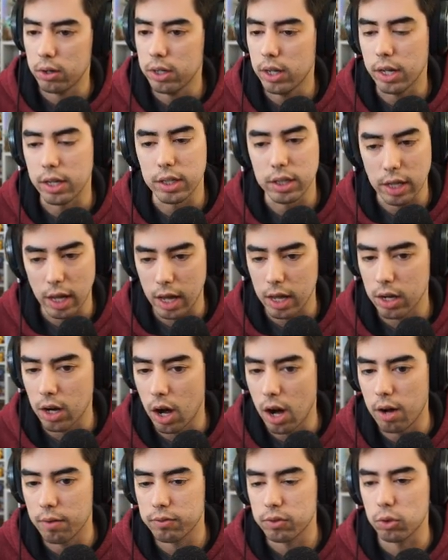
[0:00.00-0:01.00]
again
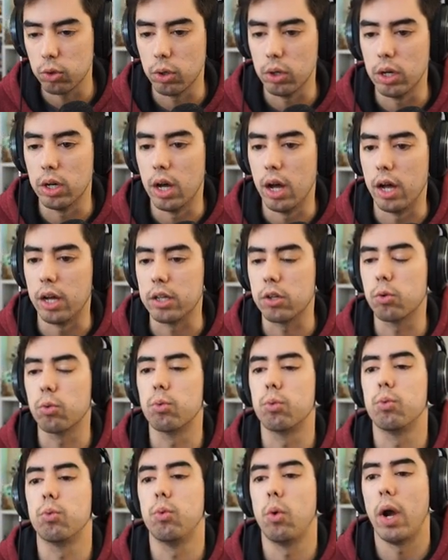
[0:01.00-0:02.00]
off to a, a
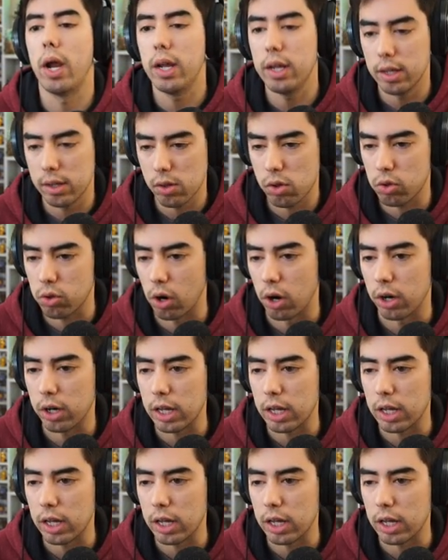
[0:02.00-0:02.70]
great start.